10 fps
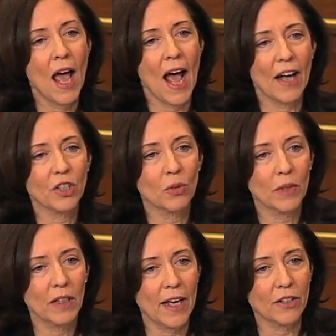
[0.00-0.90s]
as it
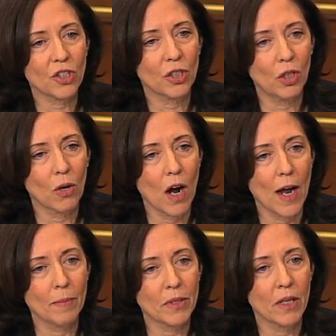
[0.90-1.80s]
relates to
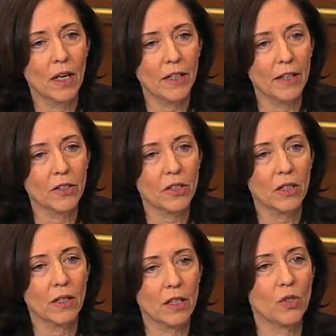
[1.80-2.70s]
crimes
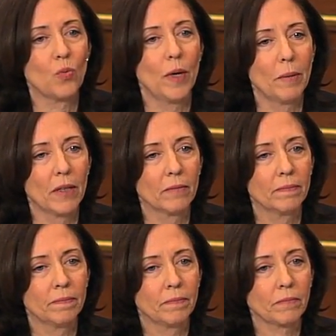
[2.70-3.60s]
against these women.
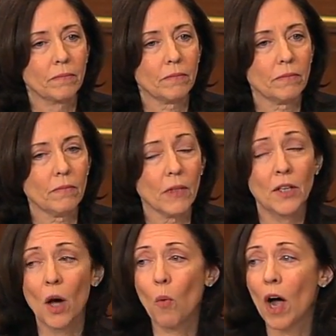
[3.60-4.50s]

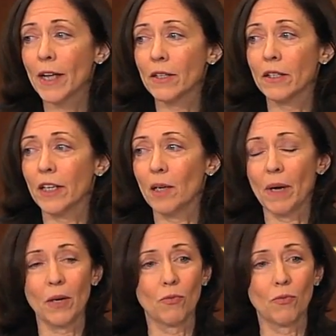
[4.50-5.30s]
Now, why isn't anybody